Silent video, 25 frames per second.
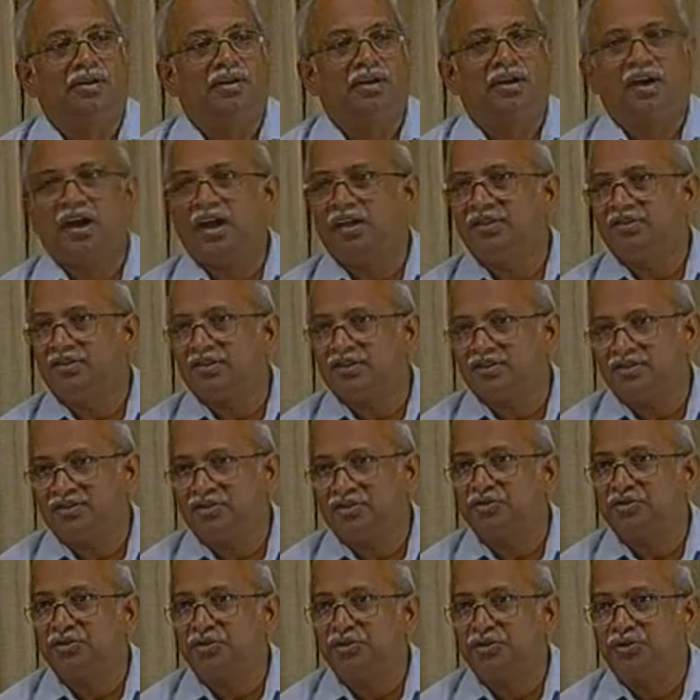I will just
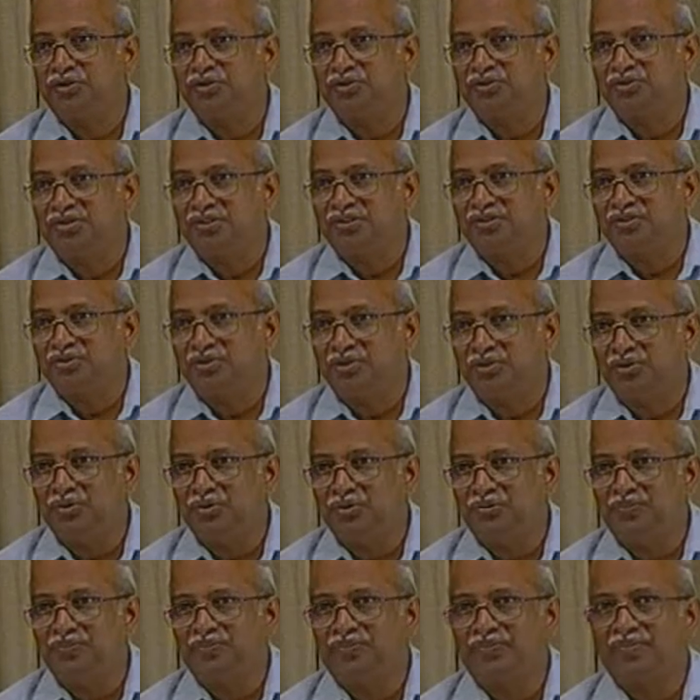introduce this to you
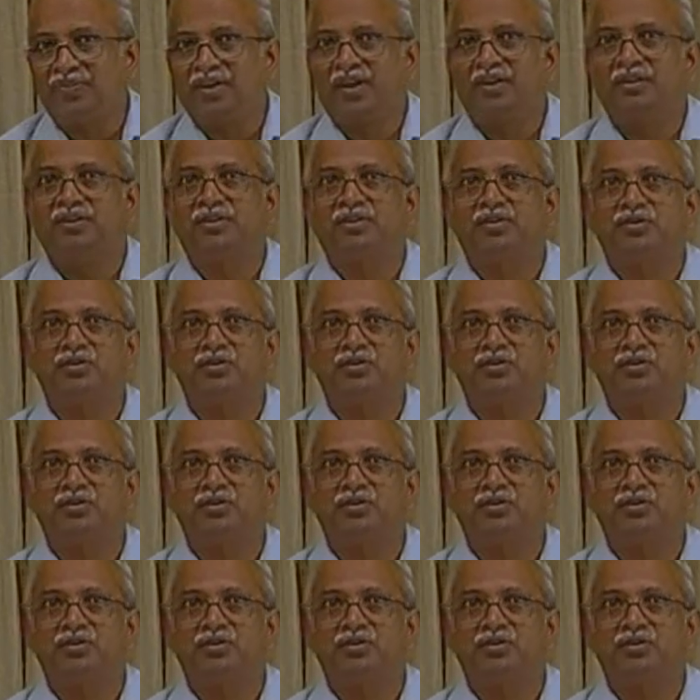and not